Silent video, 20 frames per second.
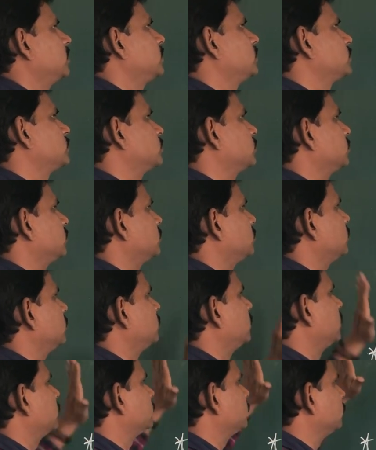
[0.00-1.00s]
So
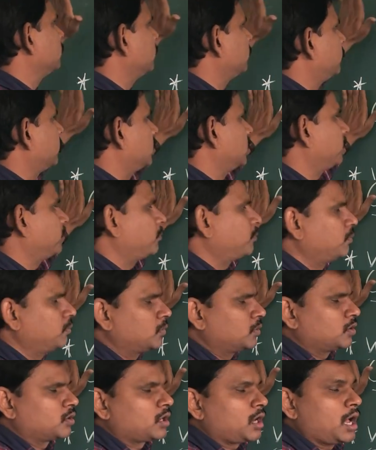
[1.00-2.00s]
we have to go for
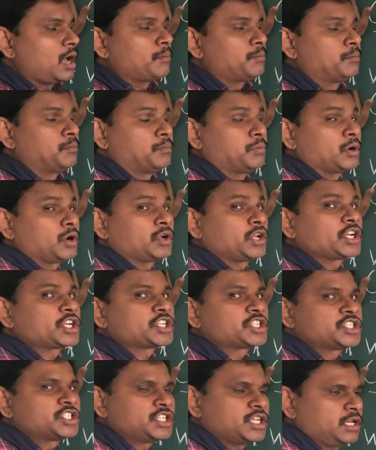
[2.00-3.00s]
the crop
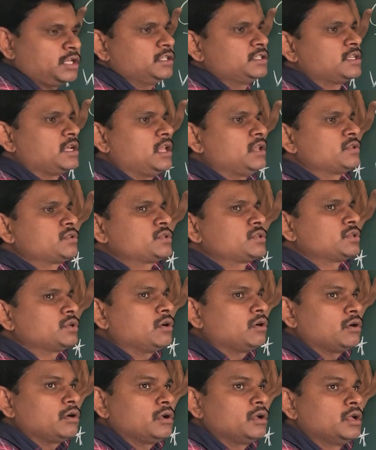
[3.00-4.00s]
protection is
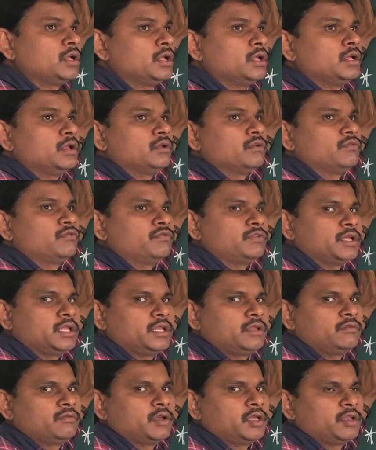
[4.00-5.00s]
also
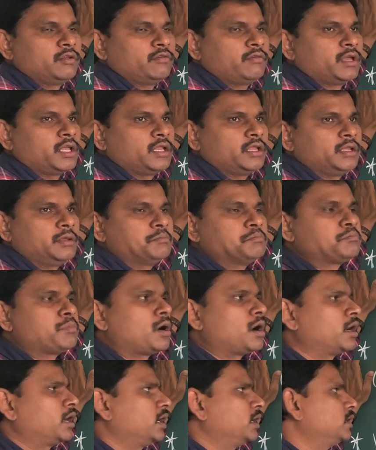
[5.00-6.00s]
very
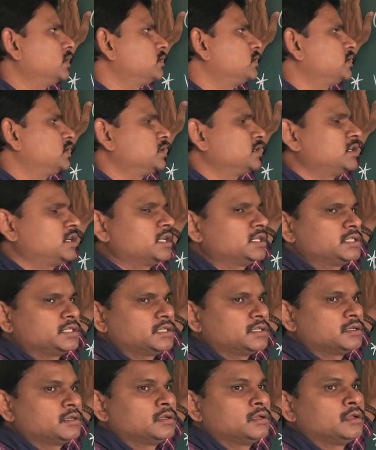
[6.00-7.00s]
important in
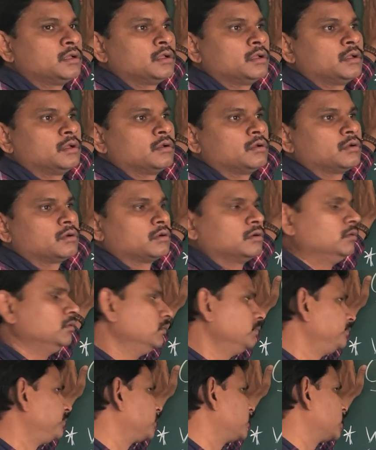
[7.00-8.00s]
getting
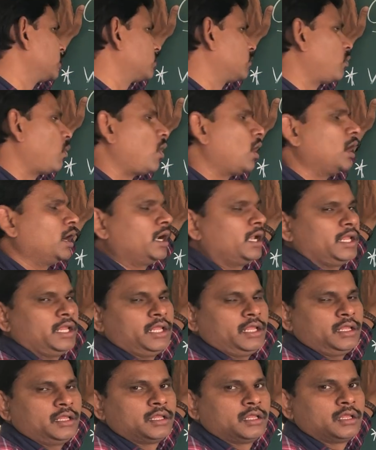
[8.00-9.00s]

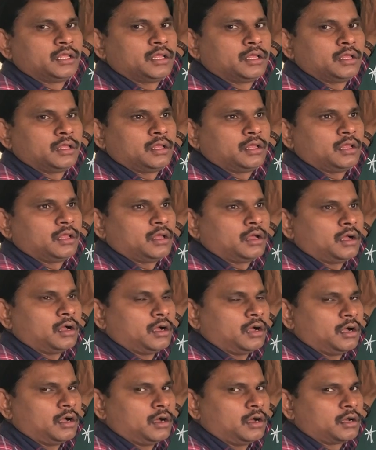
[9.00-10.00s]
quality
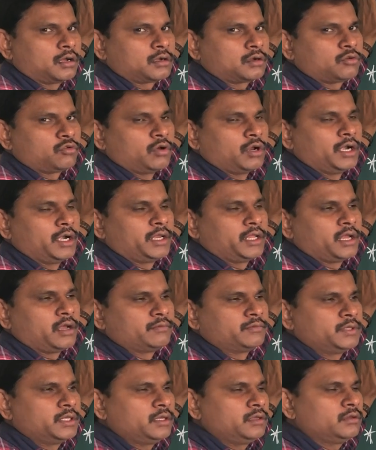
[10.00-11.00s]
of
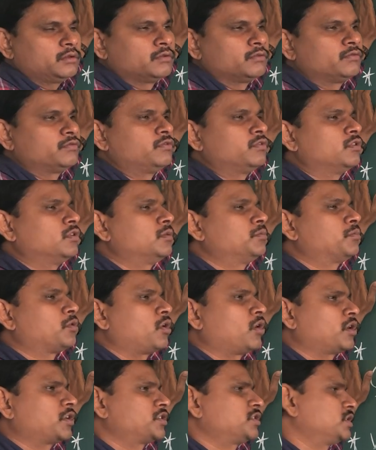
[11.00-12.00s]
the food
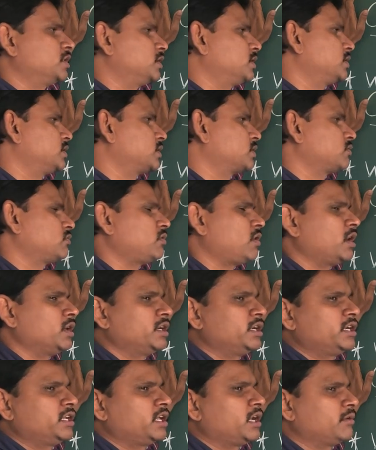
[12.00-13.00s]
productions,
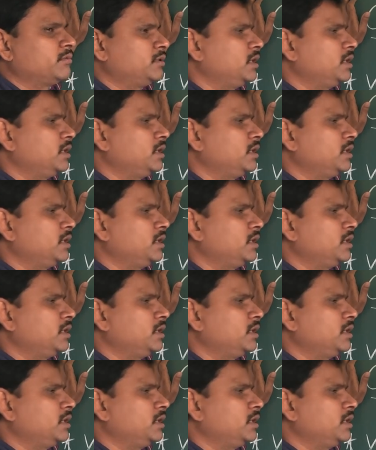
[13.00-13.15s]
quantity of